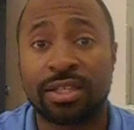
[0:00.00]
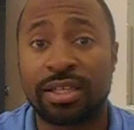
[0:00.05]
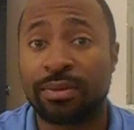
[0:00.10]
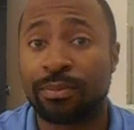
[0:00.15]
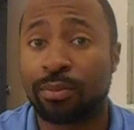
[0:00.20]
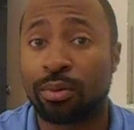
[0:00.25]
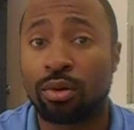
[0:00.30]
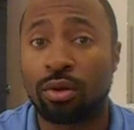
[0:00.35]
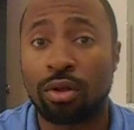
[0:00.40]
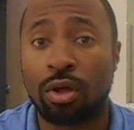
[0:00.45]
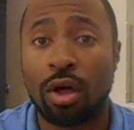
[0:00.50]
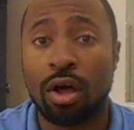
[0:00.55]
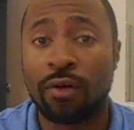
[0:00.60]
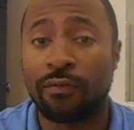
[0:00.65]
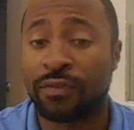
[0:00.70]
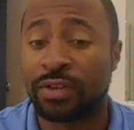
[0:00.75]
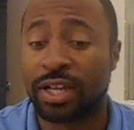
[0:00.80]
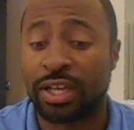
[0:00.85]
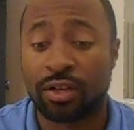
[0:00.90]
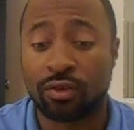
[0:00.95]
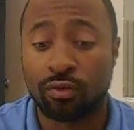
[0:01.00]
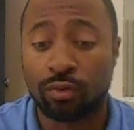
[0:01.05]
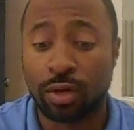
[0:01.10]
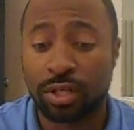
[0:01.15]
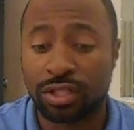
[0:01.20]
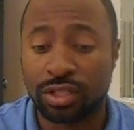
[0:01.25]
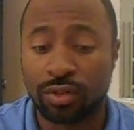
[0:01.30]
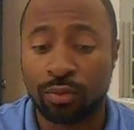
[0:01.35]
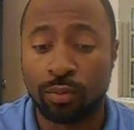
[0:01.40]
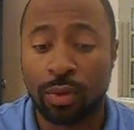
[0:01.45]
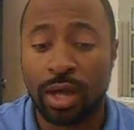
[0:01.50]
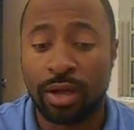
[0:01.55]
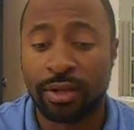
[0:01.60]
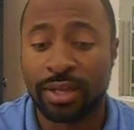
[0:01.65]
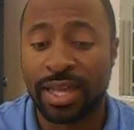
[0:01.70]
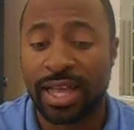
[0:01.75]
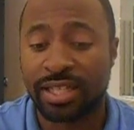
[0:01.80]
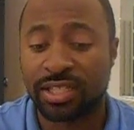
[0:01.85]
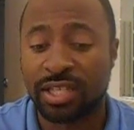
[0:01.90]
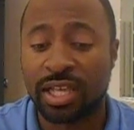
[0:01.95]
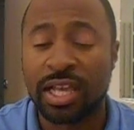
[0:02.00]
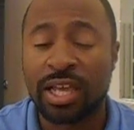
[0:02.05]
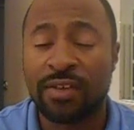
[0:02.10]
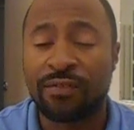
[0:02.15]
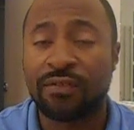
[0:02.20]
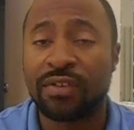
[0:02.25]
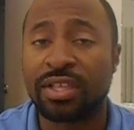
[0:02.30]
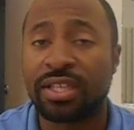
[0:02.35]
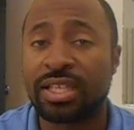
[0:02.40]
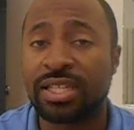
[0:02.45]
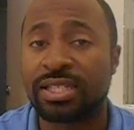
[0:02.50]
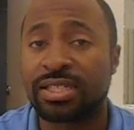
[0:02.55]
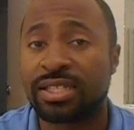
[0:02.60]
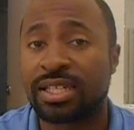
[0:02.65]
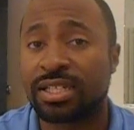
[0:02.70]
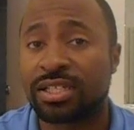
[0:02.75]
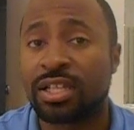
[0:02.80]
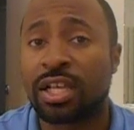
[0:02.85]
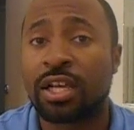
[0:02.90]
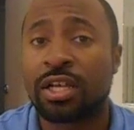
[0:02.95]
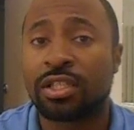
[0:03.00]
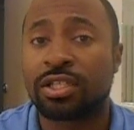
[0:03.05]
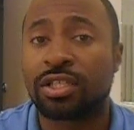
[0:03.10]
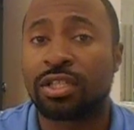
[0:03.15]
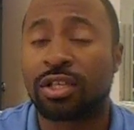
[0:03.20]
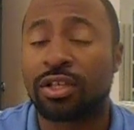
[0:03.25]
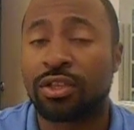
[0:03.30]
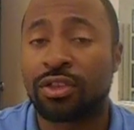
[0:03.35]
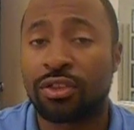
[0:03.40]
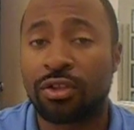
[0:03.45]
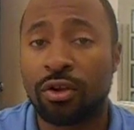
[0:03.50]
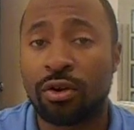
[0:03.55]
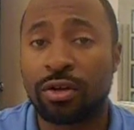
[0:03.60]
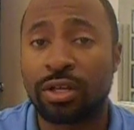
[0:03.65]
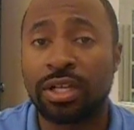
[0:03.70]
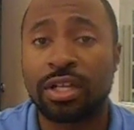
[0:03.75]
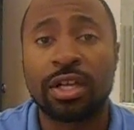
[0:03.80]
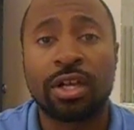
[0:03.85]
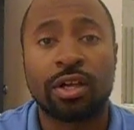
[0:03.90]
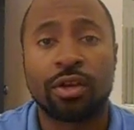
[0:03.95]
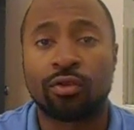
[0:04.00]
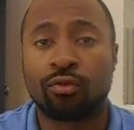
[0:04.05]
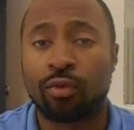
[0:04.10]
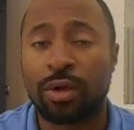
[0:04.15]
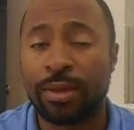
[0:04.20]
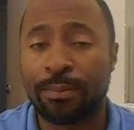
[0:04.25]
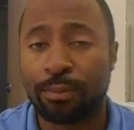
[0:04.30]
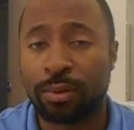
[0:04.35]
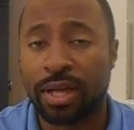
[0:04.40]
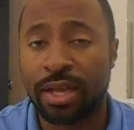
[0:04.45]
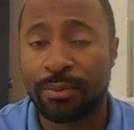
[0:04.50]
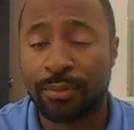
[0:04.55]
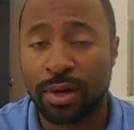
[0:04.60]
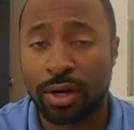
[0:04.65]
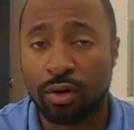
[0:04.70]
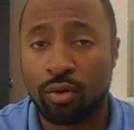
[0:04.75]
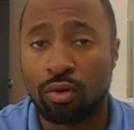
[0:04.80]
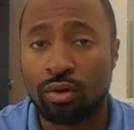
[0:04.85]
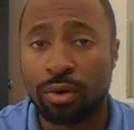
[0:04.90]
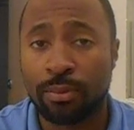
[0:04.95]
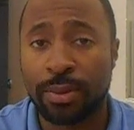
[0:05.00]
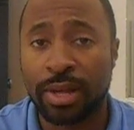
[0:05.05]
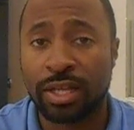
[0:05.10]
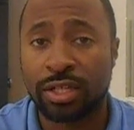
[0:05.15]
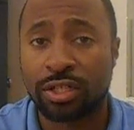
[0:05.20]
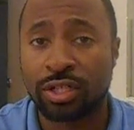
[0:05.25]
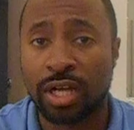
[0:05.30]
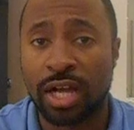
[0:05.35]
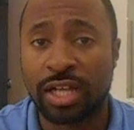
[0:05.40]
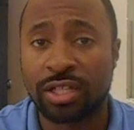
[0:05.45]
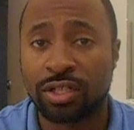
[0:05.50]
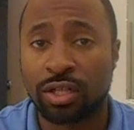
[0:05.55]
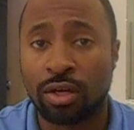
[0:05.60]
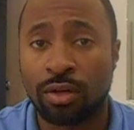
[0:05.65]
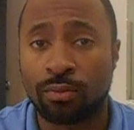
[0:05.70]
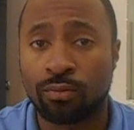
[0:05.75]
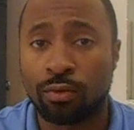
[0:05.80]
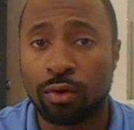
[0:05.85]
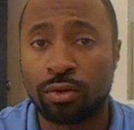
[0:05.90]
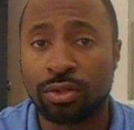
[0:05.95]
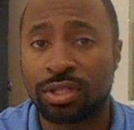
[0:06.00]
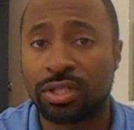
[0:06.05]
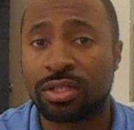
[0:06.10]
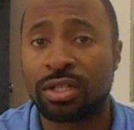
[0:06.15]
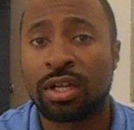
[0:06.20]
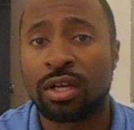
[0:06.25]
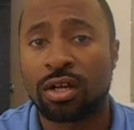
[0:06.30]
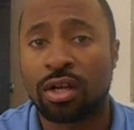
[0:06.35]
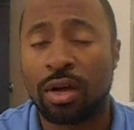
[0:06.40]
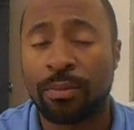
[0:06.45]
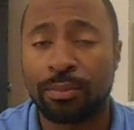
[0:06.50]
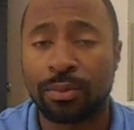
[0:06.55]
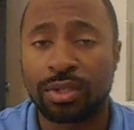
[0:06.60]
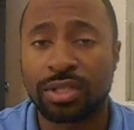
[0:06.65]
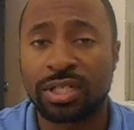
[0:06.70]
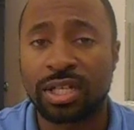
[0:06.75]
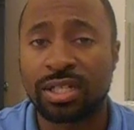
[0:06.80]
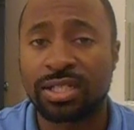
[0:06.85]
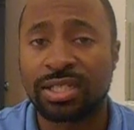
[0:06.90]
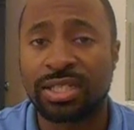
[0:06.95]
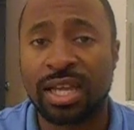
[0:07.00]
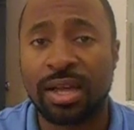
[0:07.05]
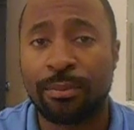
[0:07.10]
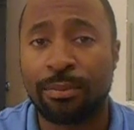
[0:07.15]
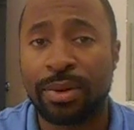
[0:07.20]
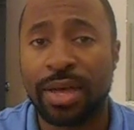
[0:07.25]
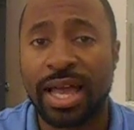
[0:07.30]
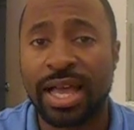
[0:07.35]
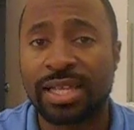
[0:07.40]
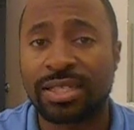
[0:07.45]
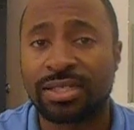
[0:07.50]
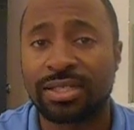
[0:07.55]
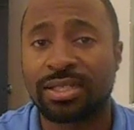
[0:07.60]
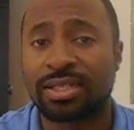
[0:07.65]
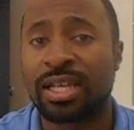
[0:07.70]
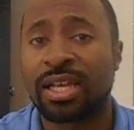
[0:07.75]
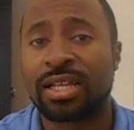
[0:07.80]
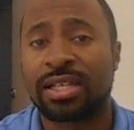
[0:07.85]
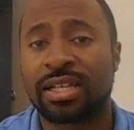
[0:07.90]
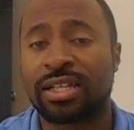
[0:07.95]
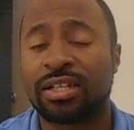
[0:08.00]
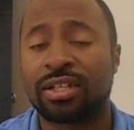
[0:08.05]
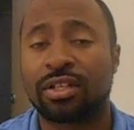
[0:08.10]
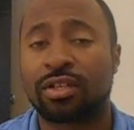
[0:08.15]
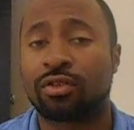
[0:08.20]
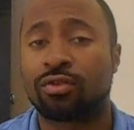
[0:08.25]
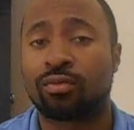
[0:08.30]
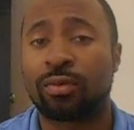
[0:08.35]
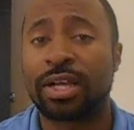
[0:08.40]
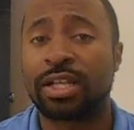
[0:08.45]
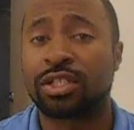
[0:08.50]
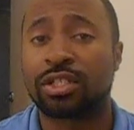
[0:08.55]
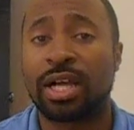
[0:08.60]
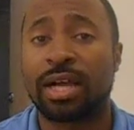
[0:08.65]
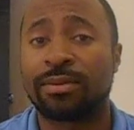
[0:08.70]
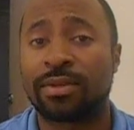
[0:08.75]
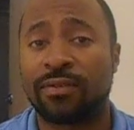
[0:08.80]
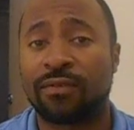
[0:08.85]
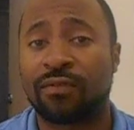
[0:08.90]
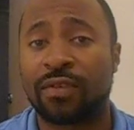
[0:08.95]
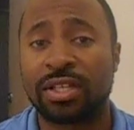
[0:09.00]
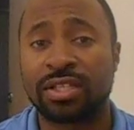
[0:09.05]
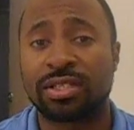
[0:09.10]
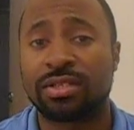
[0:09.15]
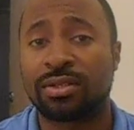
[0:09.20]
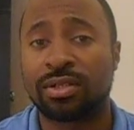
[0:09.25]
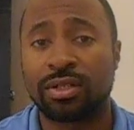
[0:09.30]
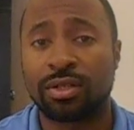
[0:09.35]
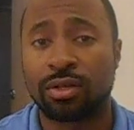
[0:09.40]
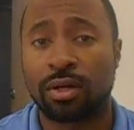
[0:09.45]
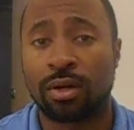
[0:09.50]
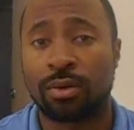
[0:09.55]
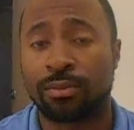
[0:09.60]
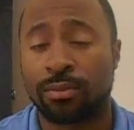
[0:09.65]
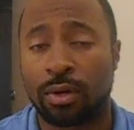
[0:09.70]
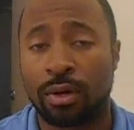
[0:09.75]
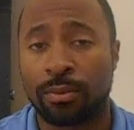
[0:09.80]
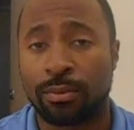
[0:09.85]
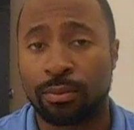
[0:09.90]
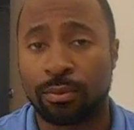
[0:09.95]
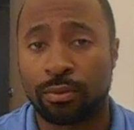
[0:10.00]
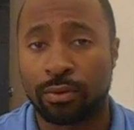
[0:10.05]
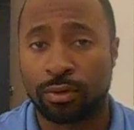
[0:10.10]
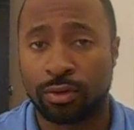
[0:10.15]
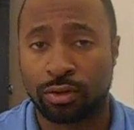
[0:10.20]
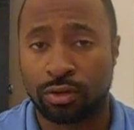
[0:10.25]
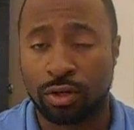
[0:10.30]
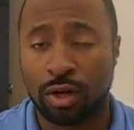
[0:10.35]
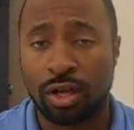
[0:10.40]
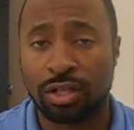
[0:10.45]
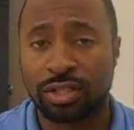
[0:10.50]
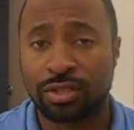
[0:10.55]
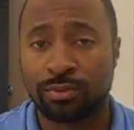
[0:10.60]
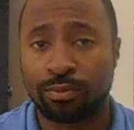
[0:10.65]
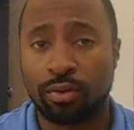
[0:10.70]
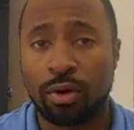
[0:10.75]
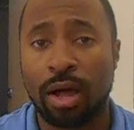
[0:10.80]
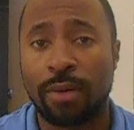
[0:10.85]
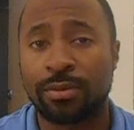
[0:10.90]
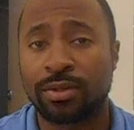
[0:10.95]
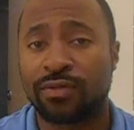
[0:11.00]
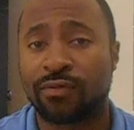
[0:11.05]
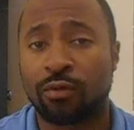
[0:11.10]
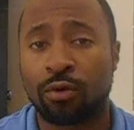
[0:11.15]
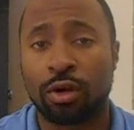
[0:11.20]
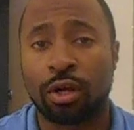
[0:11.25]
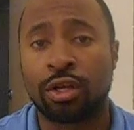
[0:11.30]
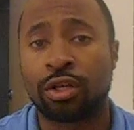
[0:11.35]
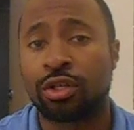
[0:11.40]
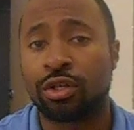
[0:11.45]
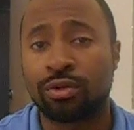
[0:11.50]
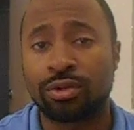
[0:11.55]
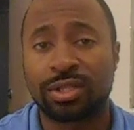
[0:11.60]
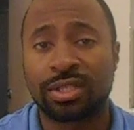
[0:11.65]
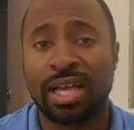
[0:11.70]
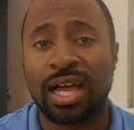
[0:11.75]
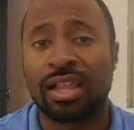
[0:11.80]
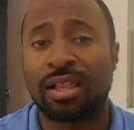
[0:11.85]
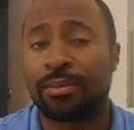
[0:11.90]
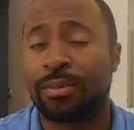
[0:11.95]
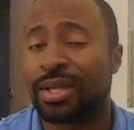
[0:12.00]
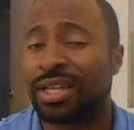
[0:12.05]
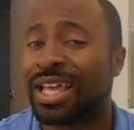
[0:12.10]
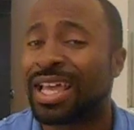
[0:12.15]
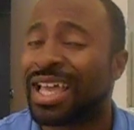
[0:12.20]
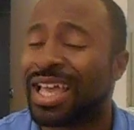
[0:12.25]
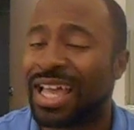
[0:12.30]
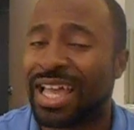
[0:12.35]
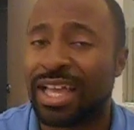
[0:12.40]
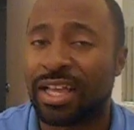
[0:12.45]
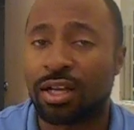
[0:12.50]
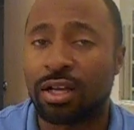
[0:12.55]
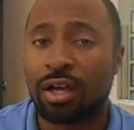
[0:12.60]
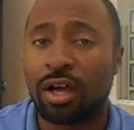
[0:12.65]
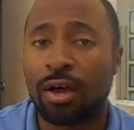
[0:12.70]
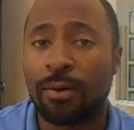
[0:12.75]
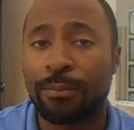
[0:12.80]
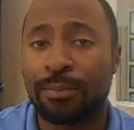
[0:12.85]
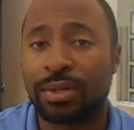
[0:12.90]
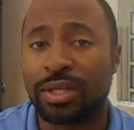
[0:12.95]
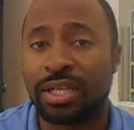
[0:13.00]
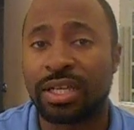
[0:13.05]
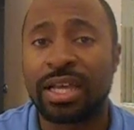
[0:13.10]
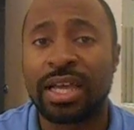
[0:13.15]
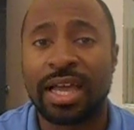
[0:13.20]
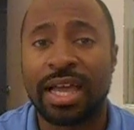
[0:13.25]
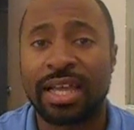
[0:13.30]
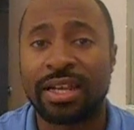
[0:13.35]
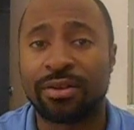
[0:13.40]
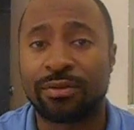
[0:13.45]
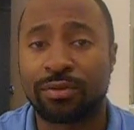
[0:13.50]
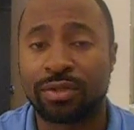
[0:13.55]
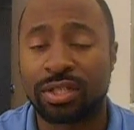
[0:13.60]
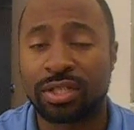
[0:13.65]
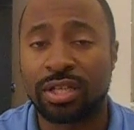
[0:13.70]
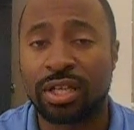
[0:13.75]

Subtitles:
did pull off, and they crushed the Wildcats 56-30. Great play by quarterback Josh Rosen. Couple touchdown passes. They did a great job defensively on causing problems for a new Solomon and company, and it